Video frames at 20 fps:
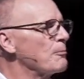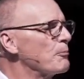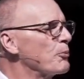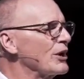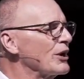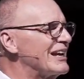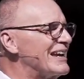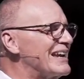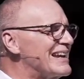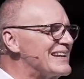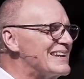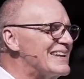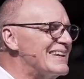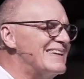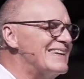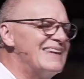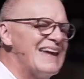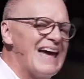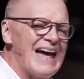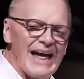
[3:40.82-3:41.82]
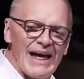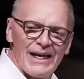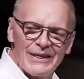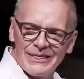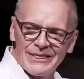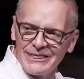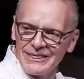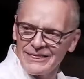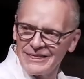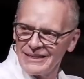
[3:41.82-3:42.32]
bringing
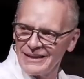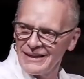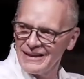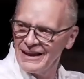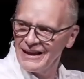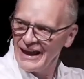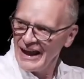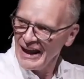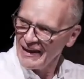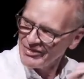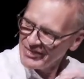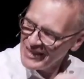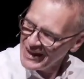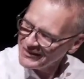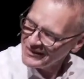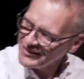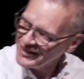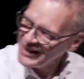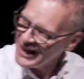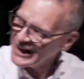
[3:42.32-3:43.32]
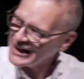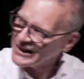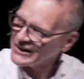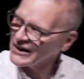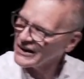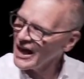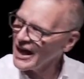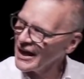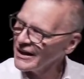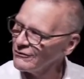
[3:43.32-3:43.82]
death and they take
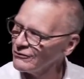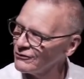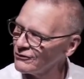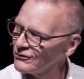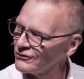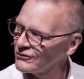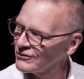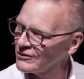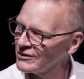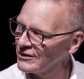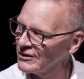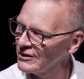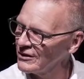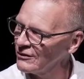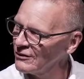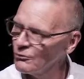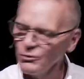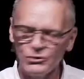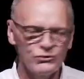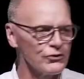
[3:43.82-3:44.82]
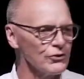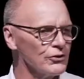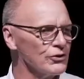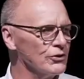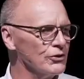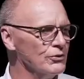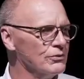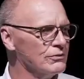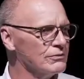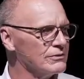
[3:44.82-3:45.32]
life. Which are
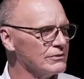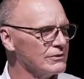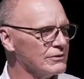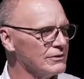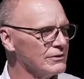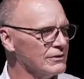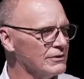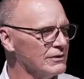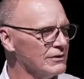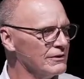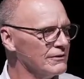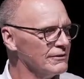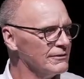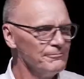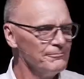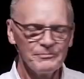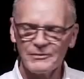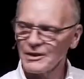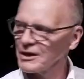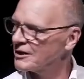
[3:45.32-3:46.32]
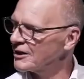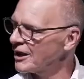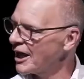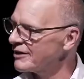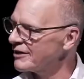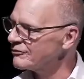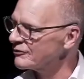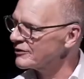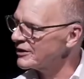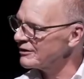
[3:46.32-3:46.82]
you? A
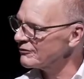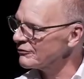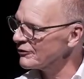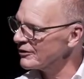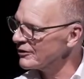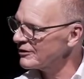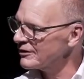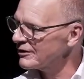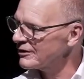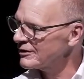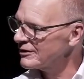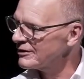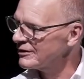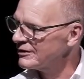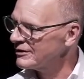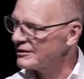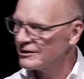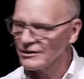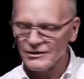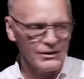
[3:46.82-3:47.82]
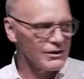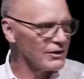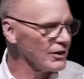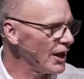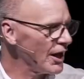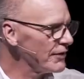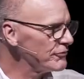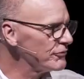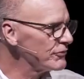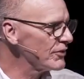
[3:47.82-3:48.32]
life giver, a
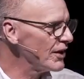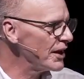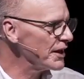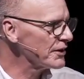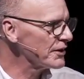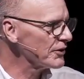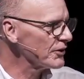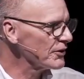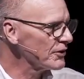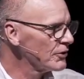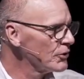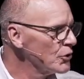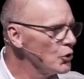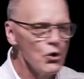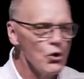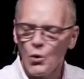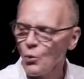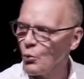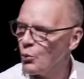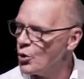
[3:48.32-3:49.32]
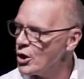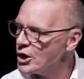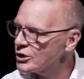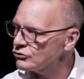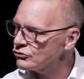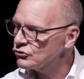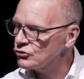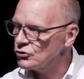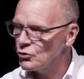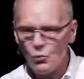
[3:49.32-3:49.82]
life taker?
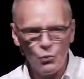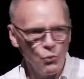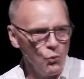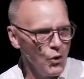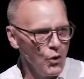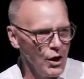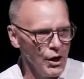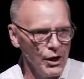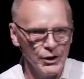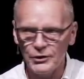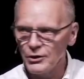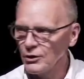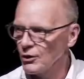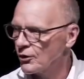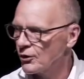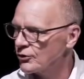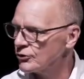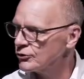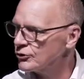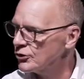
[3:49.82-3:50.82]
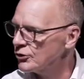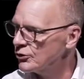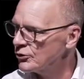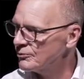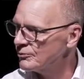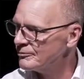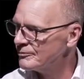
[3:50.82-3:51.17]
Which one are you?